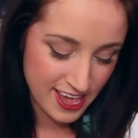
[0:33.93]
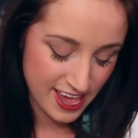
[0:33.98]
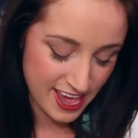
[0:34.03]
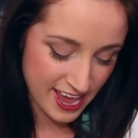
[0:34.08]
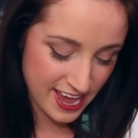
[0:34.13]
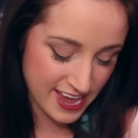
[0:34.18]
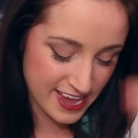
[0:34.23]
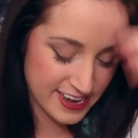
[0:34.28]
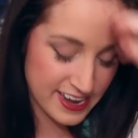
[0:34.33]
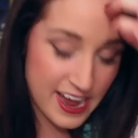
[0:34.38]

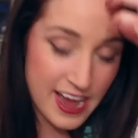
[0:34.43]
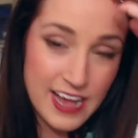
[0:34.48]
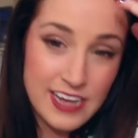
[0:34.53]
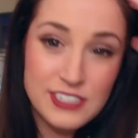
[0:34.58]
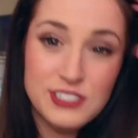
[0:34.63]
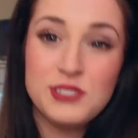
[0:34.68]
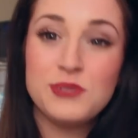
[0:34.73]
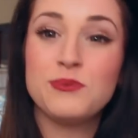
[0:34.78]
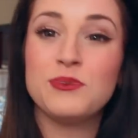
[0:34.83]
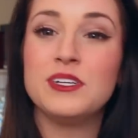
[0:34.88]
And I
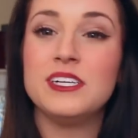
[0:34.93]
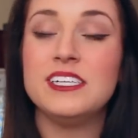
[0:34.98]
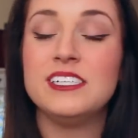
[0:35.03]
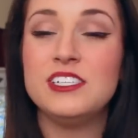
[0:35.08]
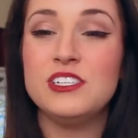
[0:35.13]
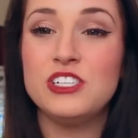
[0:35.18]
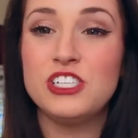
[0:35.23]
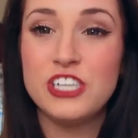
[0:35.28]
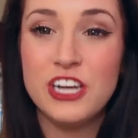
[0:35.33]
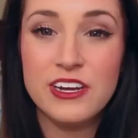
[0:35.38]
just wanted
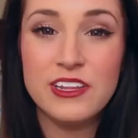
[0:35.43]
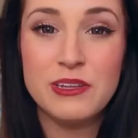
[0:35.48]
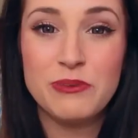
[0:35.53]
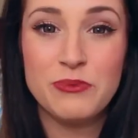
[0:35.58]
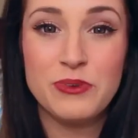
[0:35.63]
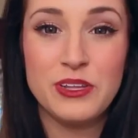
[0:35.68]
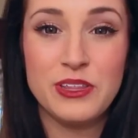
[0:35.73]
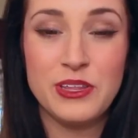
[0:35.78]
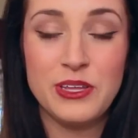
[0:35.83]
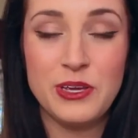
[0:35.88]
to share
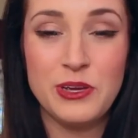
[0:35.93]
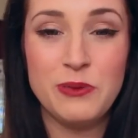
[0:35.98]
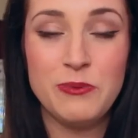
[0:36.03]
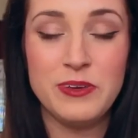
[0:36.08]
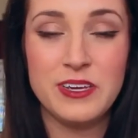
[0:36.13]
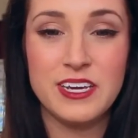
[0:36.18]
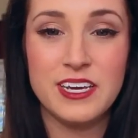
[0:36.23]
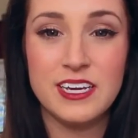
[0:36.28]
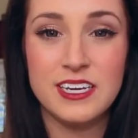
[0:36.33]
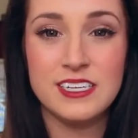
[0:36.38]
them with you
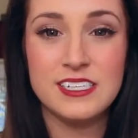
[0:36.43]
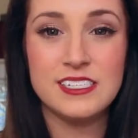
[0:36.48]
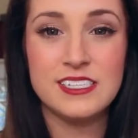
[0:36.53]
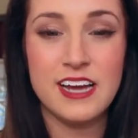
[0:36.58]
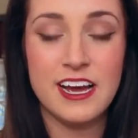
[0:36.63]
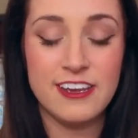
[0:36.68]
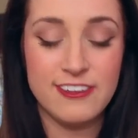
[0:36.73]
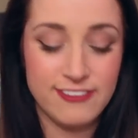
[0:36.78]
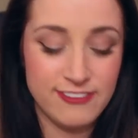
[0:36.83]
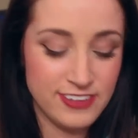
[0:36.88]
because
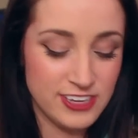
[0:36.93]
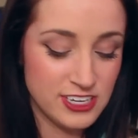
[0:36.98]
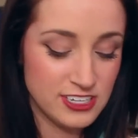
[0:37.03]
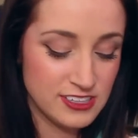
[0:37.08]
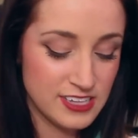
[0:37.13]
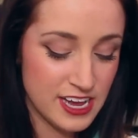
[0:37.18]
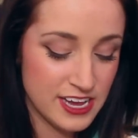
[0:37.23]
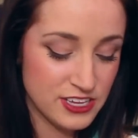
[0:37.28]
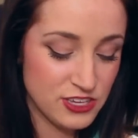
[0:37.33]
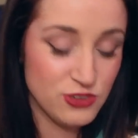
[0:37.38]
I feel
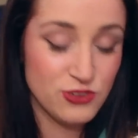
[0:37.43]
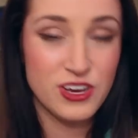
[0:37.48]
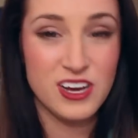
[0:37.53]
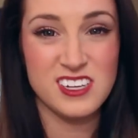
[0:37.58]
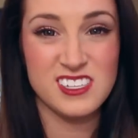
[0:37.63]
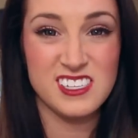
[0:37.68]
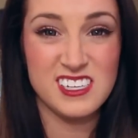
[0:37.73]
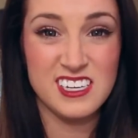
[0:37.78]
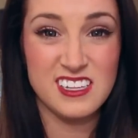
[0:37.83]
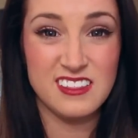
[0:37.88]
like you
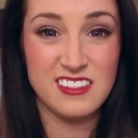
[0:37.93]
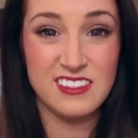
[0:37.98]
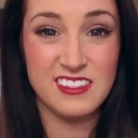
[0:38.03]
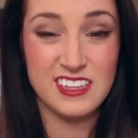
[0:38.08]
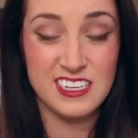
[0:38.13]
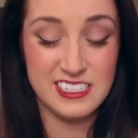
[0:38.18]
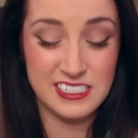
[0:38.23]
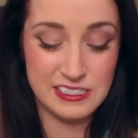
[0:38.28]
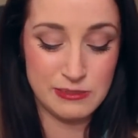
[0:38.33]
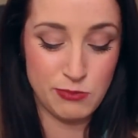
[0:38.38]
guys need
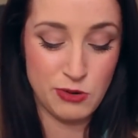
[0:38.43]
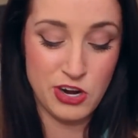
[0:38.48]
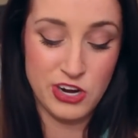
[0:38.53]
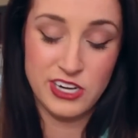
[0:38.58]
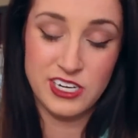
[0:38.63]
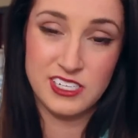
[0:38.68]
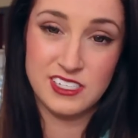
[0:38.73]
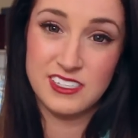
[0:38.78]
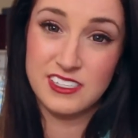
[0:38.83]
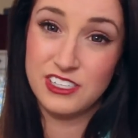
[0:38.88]
these
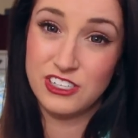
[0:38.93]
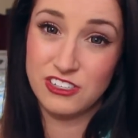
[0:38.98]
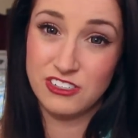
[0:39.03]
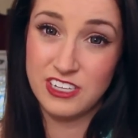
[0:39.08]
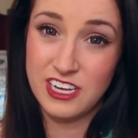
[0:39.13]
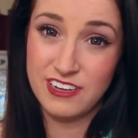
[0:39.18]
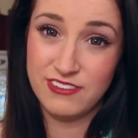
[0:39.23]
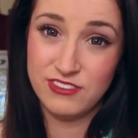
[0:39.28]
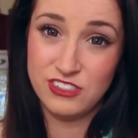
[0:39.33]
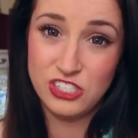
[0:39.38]
products in your
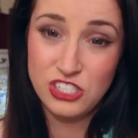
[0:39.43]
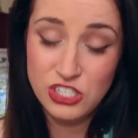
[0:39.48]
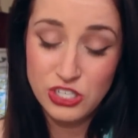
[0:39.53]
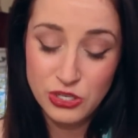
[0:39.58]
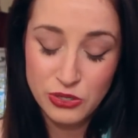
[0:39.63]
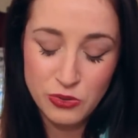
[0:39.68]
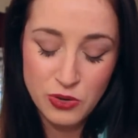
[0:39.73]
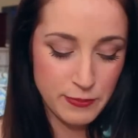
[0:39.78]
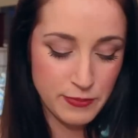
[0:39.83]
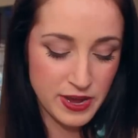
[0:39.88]
life
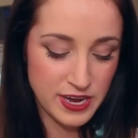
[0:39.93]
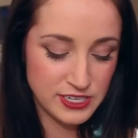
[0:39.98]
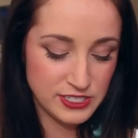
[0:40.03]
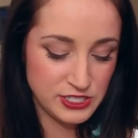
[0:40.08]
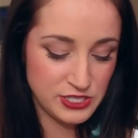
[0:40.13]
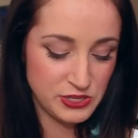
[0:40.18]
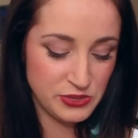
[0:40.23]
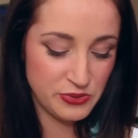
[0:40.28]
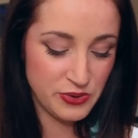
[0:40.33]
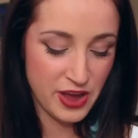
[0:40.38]
too. I
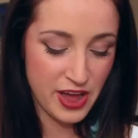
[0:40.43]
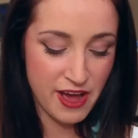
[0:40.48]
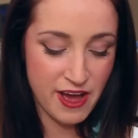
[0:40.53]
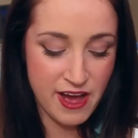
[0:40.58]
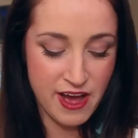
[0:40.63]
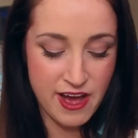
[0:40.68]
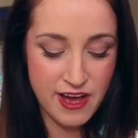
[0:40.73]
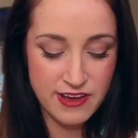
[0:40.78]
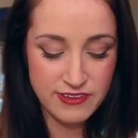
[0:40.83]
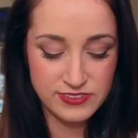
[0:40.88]
do
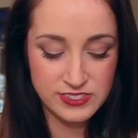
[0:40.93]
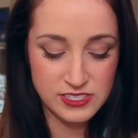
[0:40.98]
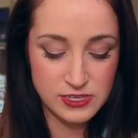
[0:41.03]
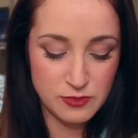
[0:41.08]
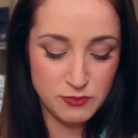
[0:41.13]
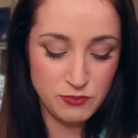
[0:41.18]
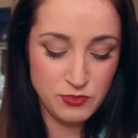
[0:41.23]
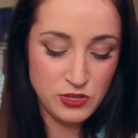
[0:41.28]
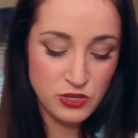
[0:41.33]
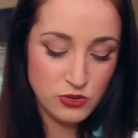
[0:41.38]
have
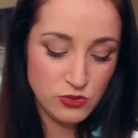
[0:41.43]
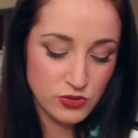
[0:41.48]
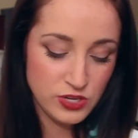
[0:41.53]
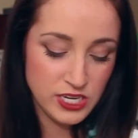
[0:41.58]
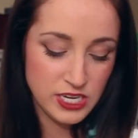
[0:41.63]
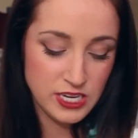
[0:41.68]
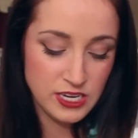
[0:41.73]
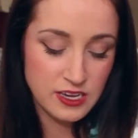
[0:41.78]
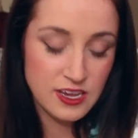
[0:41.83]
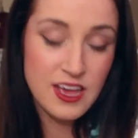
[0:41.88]
some
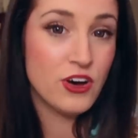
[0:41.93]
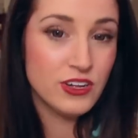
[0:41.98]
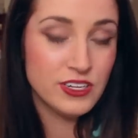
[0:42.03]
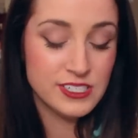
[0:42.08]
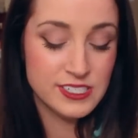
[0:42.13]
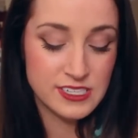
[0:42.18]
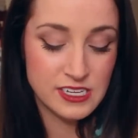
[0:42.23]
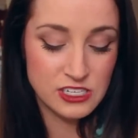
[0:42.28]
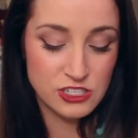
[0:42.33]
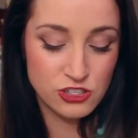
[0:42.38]
beauty fall
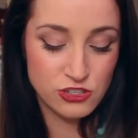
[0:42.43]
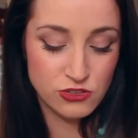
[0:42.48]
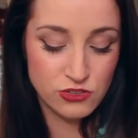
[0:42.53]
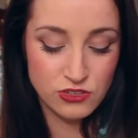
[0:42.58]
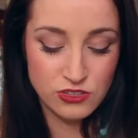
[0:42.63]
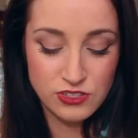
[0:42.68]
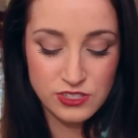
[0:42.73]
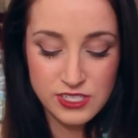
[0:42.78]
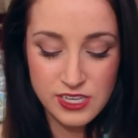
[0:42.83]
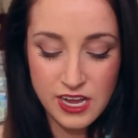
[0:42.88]

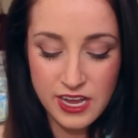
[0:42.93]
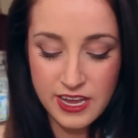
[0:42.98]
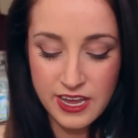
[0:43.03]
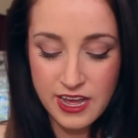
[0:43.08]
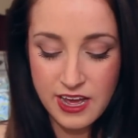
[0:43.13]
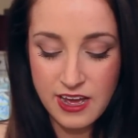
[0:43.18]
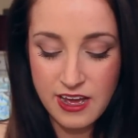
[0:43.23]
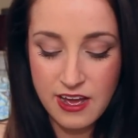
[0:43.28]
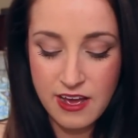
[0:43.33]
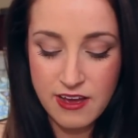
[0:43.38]
essentials. I
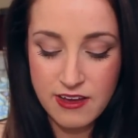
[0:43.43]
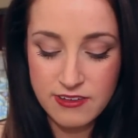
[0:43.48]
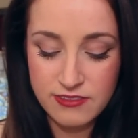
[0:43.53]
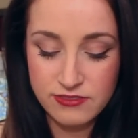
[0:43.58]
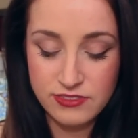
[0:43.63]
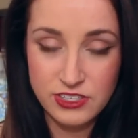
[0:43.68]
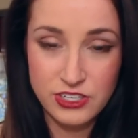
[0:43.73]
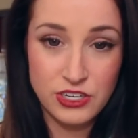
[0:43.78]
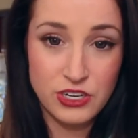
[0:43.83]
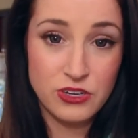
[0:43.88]

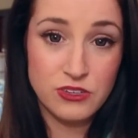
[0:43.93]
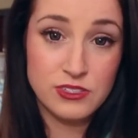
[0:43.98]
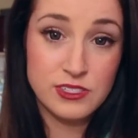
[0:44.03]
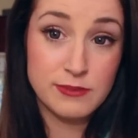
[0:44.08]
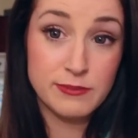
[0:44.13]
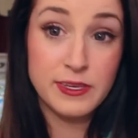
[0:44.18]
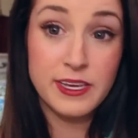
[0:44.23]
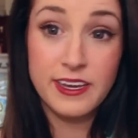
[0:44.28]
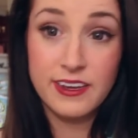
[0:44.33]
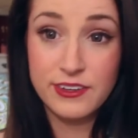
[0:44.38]
have, you know,
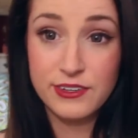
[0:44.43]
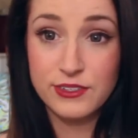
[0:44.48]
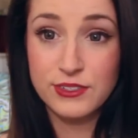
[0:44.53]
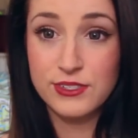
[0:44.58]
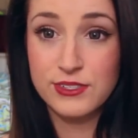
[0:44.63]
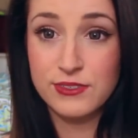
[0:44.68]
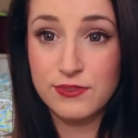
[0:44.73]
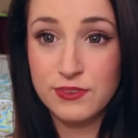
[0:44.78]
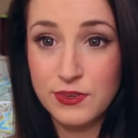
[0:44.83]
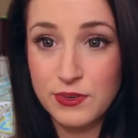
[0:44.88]
some
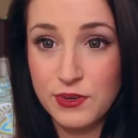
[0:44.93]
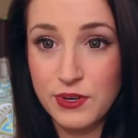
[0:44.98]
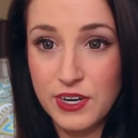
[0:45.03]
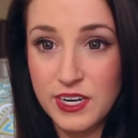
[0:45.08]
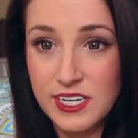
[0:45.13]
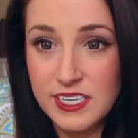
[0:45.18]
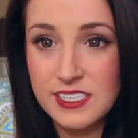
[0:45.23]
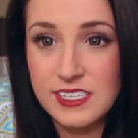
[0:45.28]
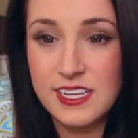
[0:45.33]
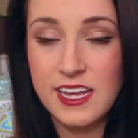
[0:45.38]
candles, of
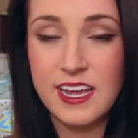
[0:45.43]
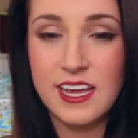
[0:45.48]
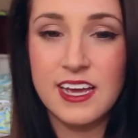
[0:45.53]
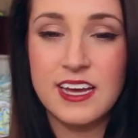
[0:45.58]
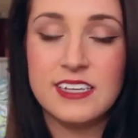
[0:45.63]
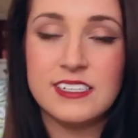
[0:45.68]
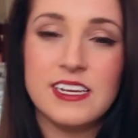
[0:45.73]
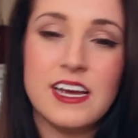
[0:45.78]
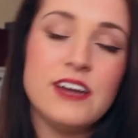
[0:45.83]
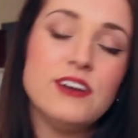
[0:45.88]
course.
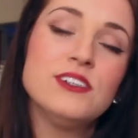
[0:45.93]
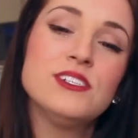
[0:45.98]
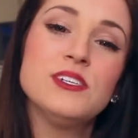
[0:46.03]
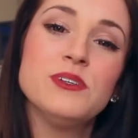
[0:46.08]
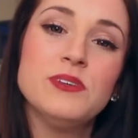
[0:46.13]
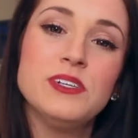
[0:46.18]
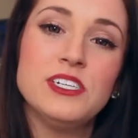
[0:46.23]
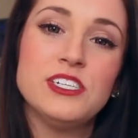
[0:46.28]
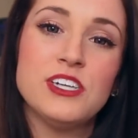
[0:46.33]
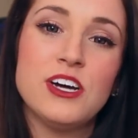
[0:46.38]
And I
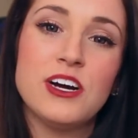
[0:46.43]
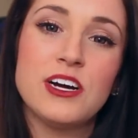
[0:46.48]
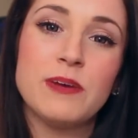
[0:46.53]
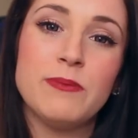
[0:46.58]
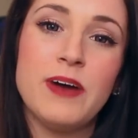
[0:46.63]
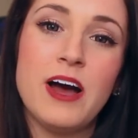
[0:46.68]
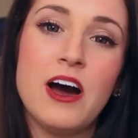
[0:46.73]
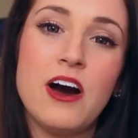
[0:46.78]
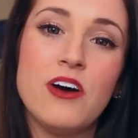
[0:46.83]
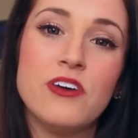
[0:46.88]
also want to talk
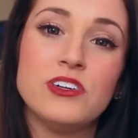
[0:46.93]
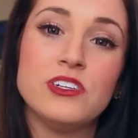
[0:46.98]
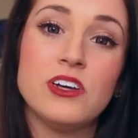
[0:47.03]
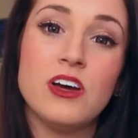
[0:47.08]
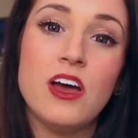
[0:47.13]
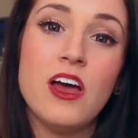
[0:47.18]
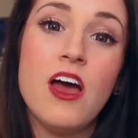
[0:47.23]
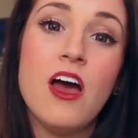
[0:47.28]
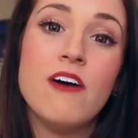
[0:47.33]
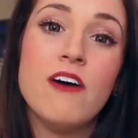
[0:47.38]
about
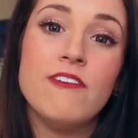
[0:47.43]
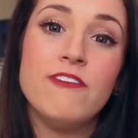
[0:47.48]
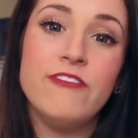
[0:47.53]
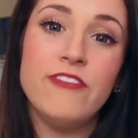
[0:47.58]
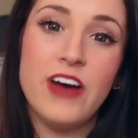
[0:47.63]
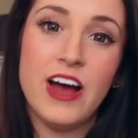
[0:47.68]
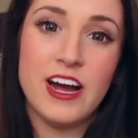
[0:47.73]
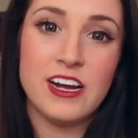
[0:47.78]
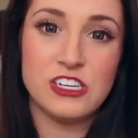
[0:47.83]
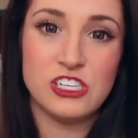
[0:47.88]

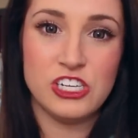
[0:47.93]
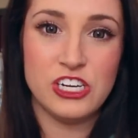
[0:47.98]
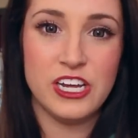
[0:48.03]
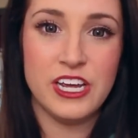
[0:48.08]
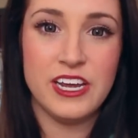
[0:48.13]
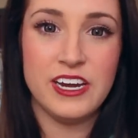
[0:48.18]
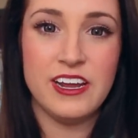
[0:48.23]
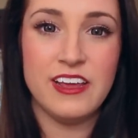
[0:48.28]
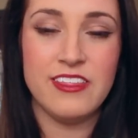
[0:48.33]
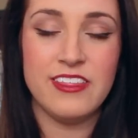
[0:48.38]

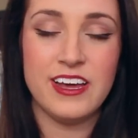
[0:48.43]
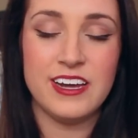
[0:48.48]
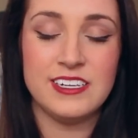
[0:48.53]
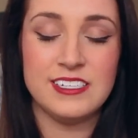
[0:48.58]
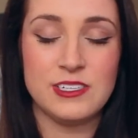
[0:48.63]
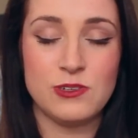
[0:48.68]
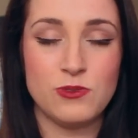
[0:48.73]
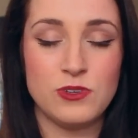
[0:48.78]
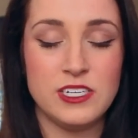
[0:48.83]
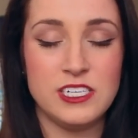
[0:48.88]
fashion that
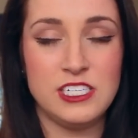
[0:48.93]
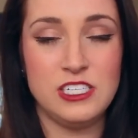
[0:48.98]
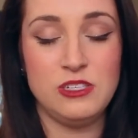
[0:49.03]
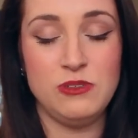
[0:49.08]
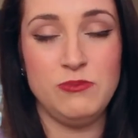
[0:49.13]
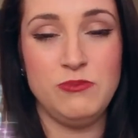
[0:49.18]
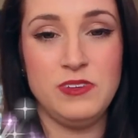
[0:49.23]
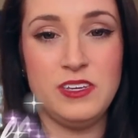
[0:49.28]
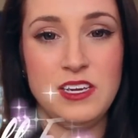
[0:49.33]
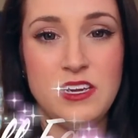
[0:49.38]
is going
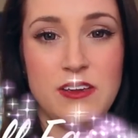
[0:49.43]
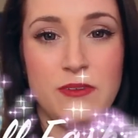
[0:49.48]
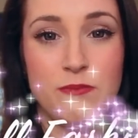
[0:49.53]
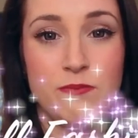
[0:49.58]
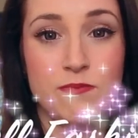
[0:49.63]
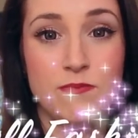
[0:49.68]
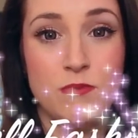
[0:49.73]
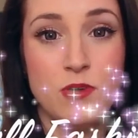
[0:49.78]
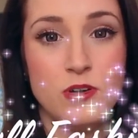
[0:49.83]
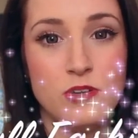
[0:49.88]
to be
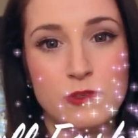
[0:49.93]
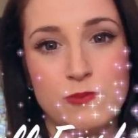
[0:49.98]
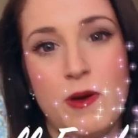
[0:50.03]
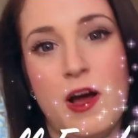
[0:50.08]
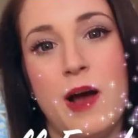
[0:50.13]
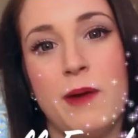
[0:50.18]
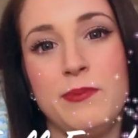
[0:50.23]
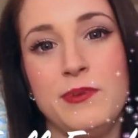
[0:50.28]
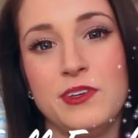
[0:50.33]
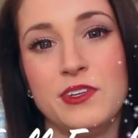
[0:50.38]
most
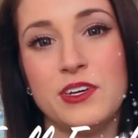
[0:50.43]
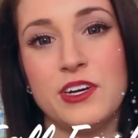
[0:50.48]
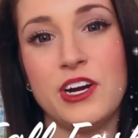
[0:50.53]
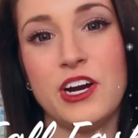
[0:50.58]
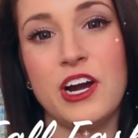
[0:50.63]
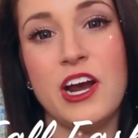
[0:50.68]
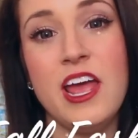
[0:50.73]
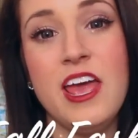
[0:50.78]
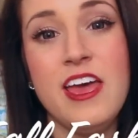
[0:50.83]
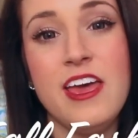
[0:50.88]

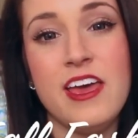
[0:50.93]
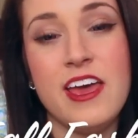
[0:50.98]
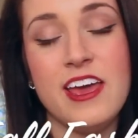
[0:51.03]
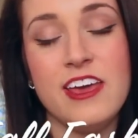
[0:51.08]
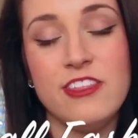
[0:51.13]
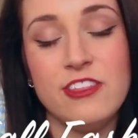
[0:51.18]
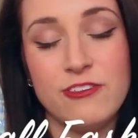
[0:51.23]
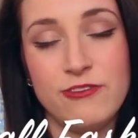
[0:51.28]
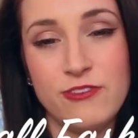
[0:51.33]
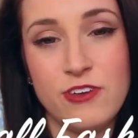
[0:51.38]
popular
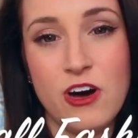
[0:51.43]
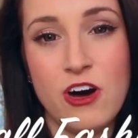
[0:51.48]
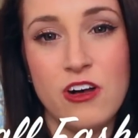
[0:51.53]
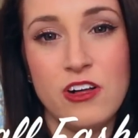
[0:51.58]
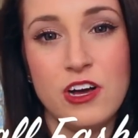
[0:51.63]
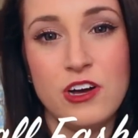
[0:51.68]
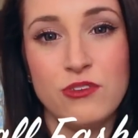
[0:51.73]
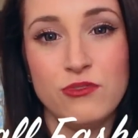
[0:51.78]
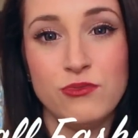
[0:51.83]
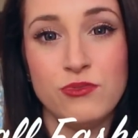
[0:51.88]
in the
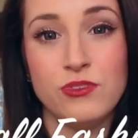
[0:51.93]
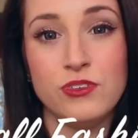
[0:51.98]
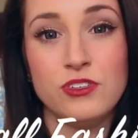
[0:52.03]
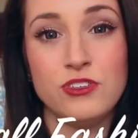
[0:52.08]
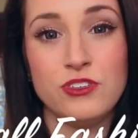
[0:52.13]
fall of